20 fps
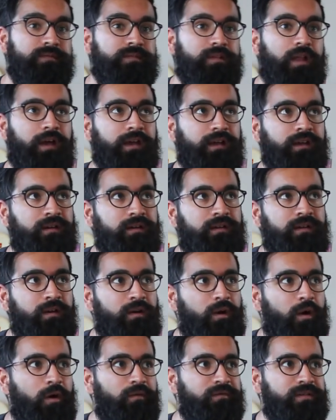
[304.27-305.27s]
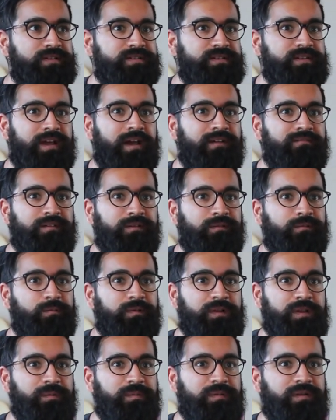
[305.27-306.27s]
Like obviously having
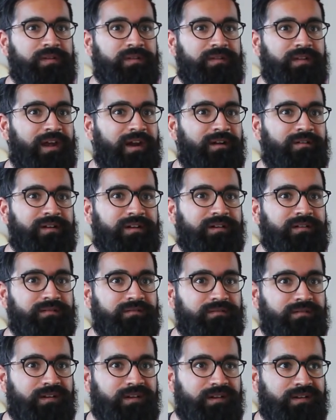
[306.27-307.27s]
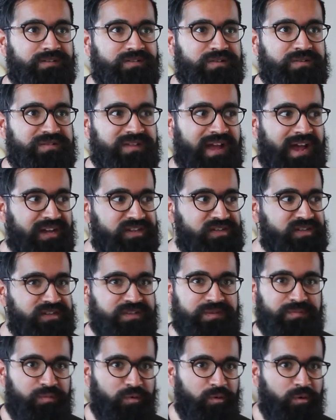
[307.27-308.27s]
William and Harry like just actually
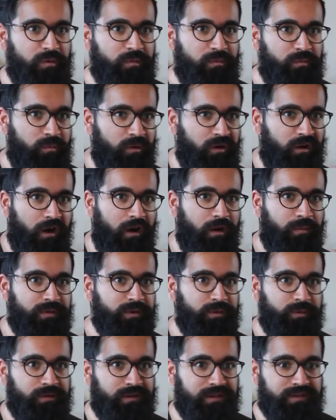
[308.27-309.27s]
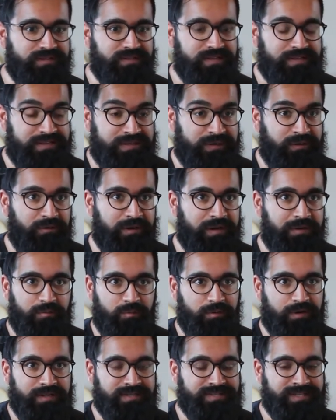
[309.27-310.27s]
support what Karma are doing is
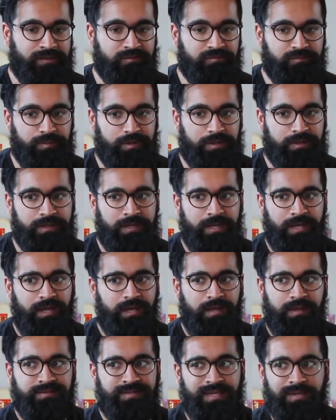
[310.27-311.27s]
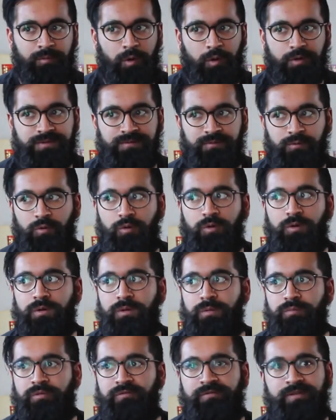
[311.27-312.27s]
incredible in itself. But same goes
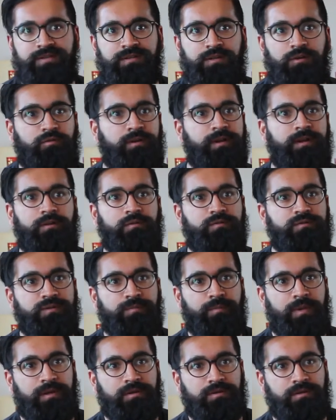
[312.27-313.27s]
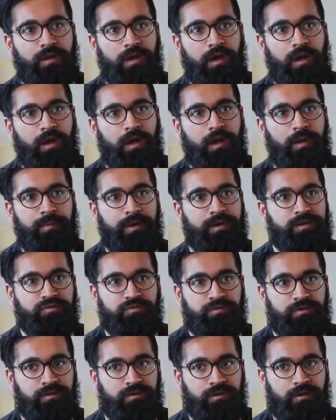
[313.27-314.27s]
for Professor Green, who's a
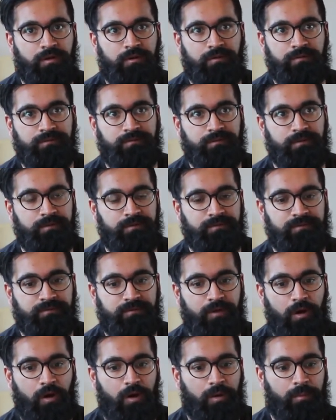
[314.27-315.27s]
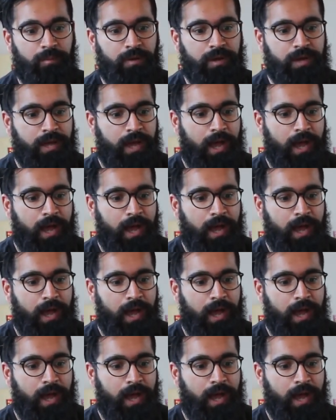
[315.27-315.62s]
patron of Calm.